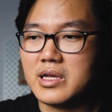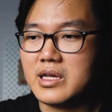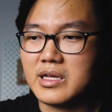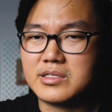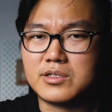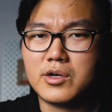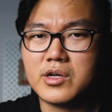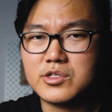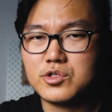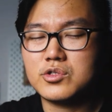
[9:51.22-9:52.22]
and as
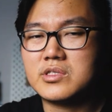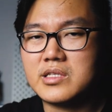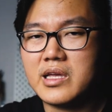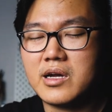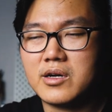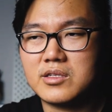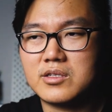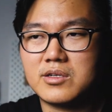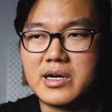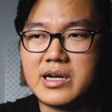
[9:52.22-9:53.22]
long as you stay
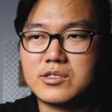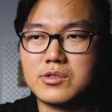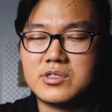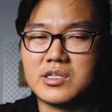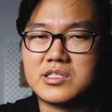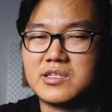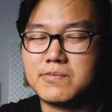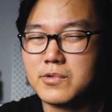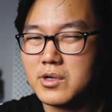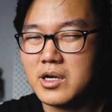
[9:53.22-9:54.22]
under ISO
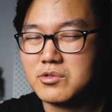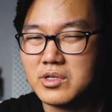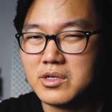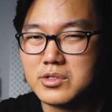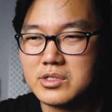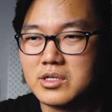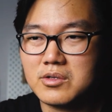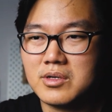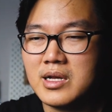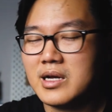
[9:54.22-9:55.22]
6400 or
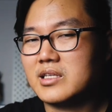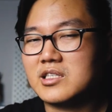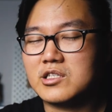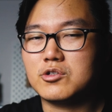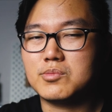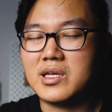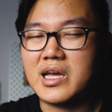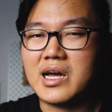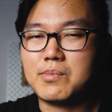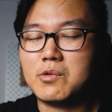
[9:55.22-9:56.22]
so, I think you'll be
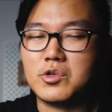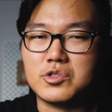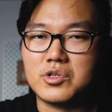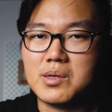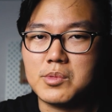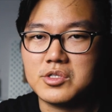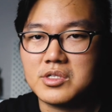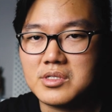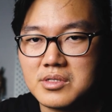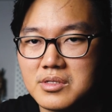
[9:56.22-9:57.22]
happy with your
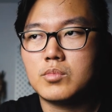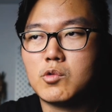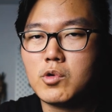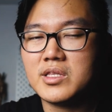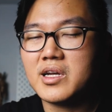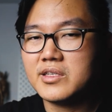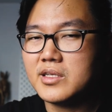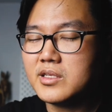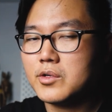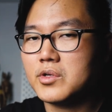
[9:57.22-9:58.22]
images. But one thing I
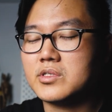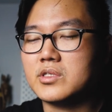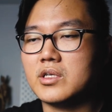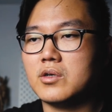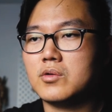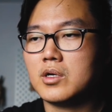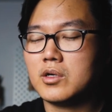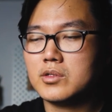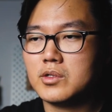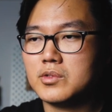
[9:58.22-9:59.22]
did notice though,
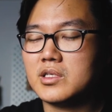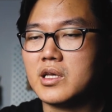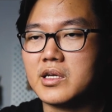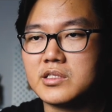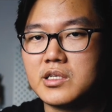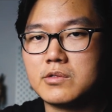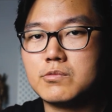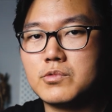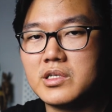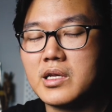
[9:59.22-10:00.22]
although the
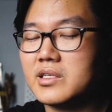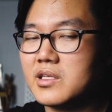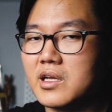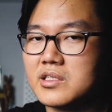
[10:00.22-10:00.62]
X-T3 and the